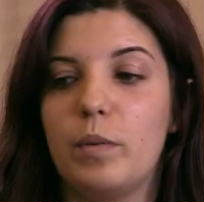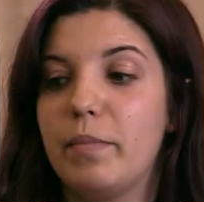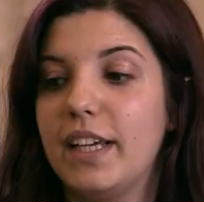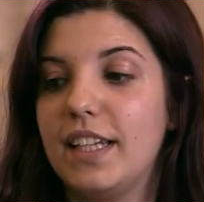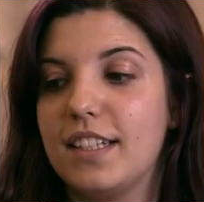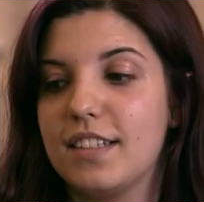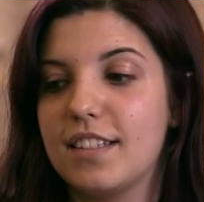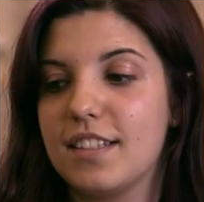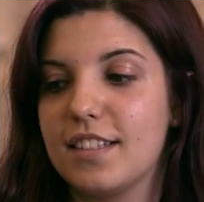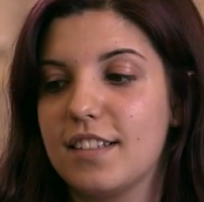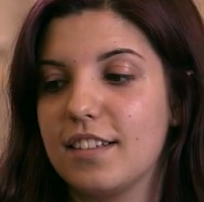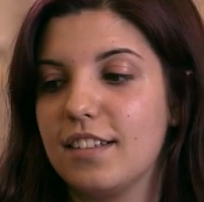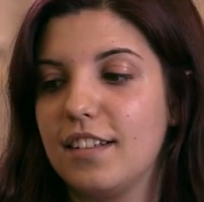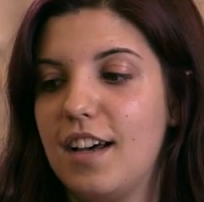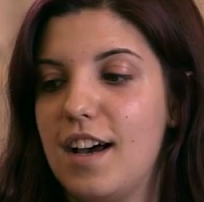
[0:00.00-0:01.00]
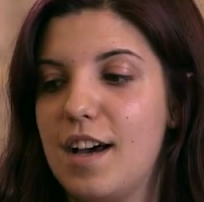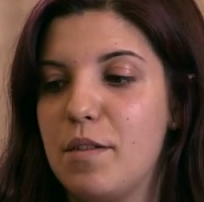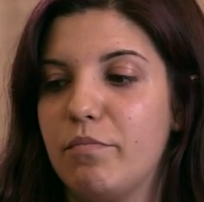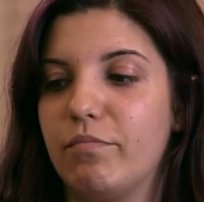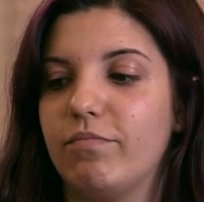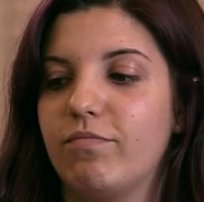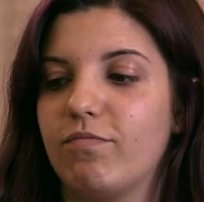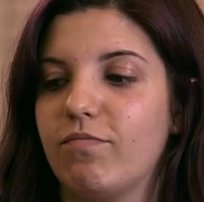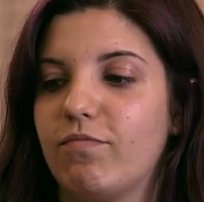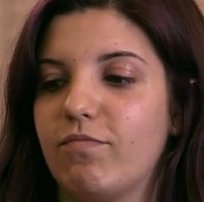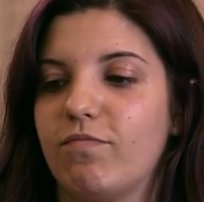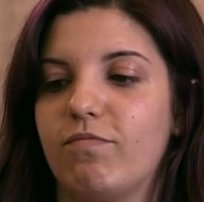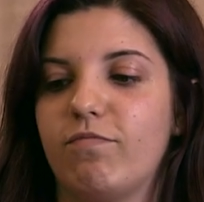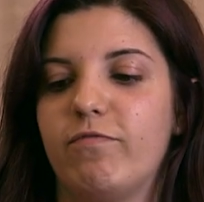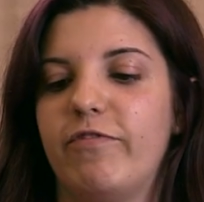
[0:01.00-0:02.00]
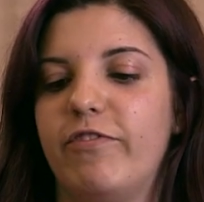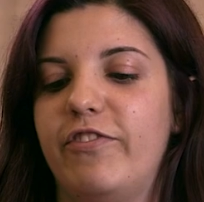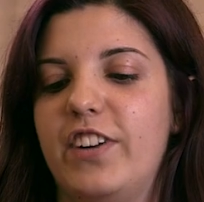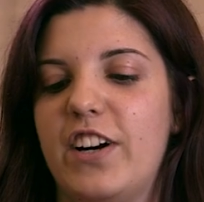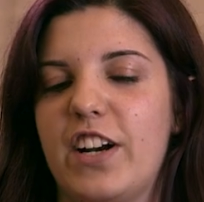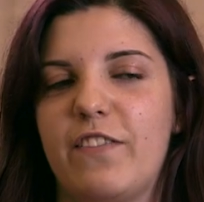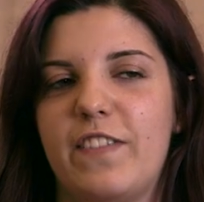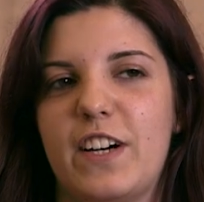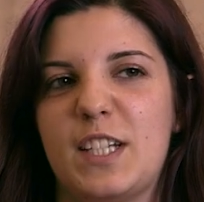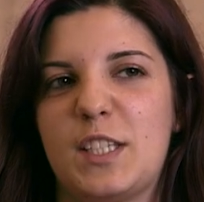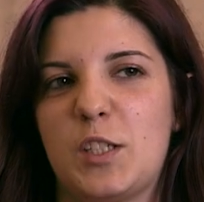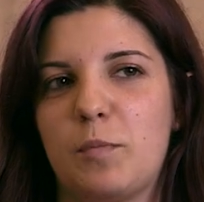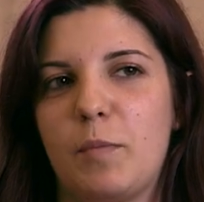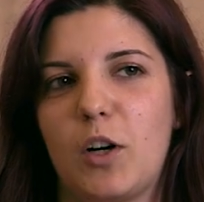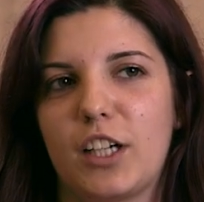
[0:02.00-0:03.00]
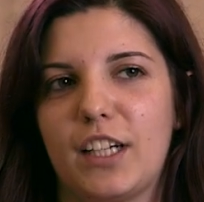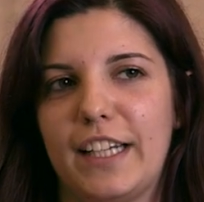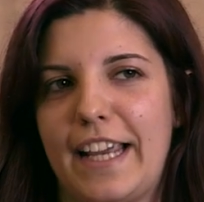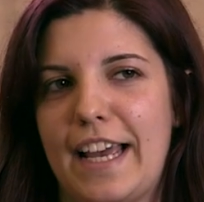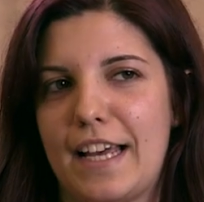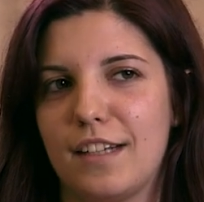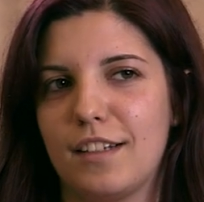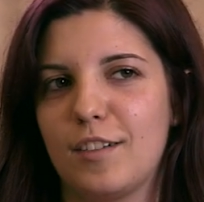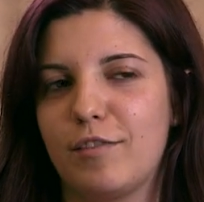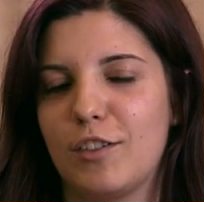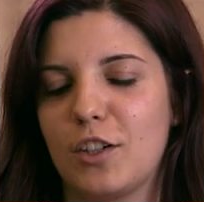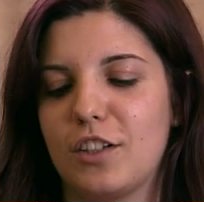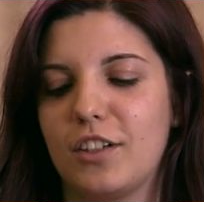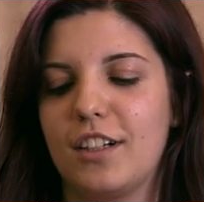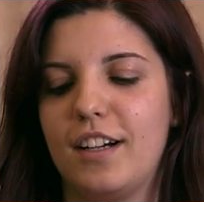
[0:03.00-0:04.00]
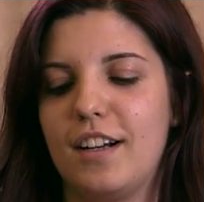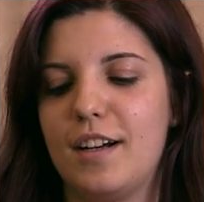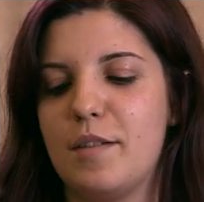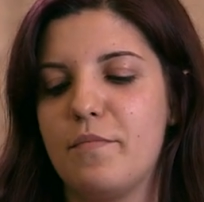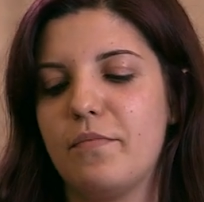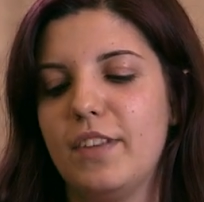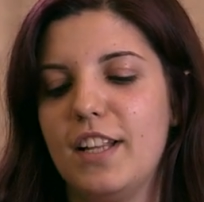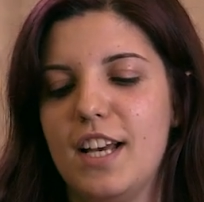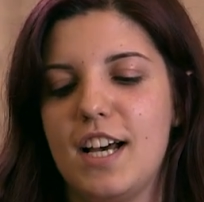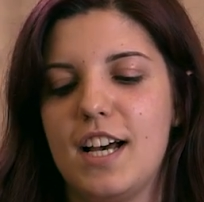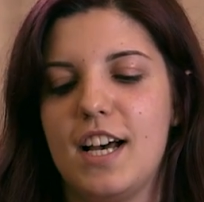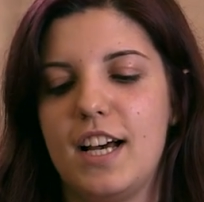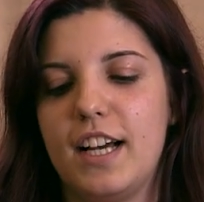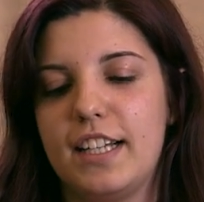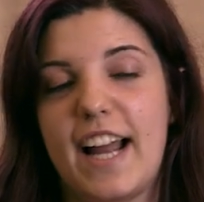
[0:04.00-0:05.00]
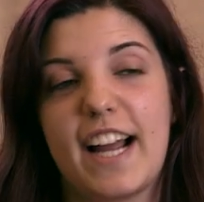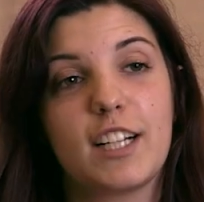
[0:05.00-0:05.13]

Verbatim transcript: We made this um, very, very sparkly hand for um, an